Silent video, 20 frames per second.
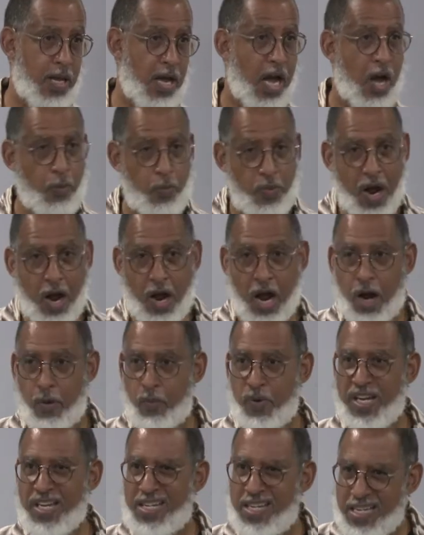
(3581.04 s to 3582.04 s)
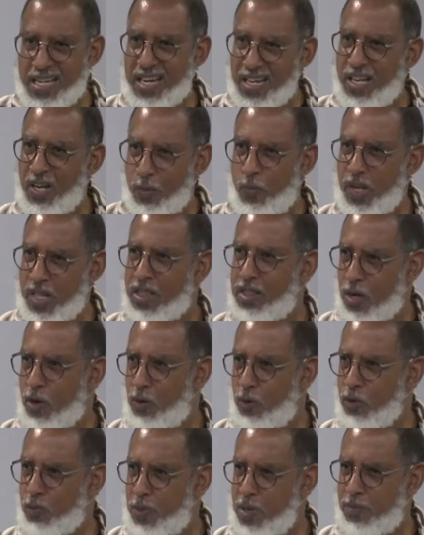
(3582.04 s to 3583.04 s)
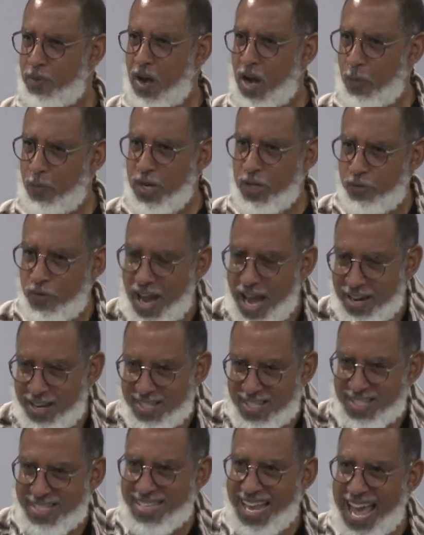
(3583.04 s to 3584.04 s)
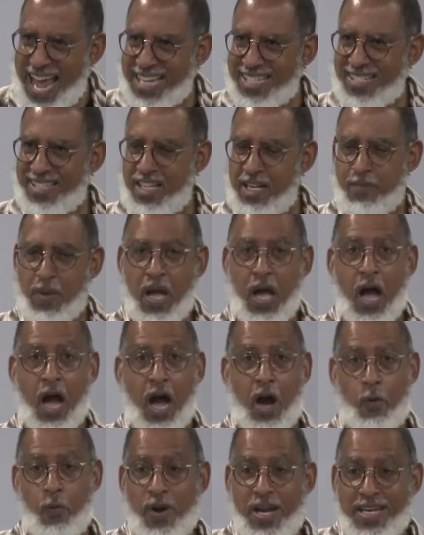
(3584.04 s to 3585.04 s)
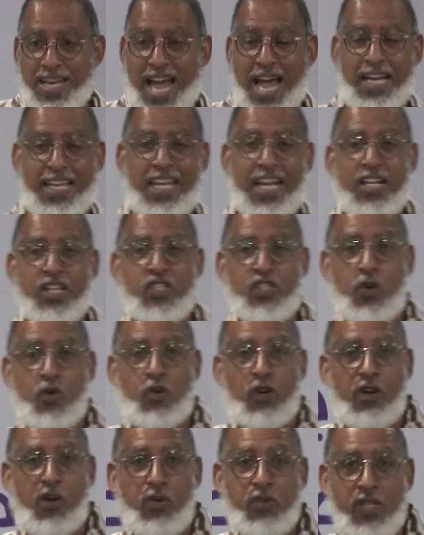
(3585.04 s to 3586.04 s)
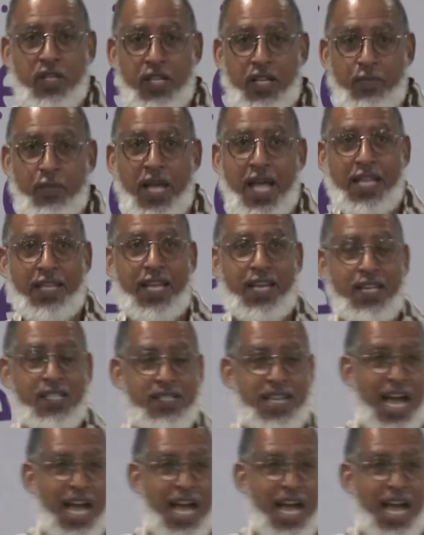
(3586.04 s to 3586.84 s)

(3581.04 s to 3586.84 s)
Are, are, we dealing with those people? Are we trying to snatch them? Are we not getting so close to them that it's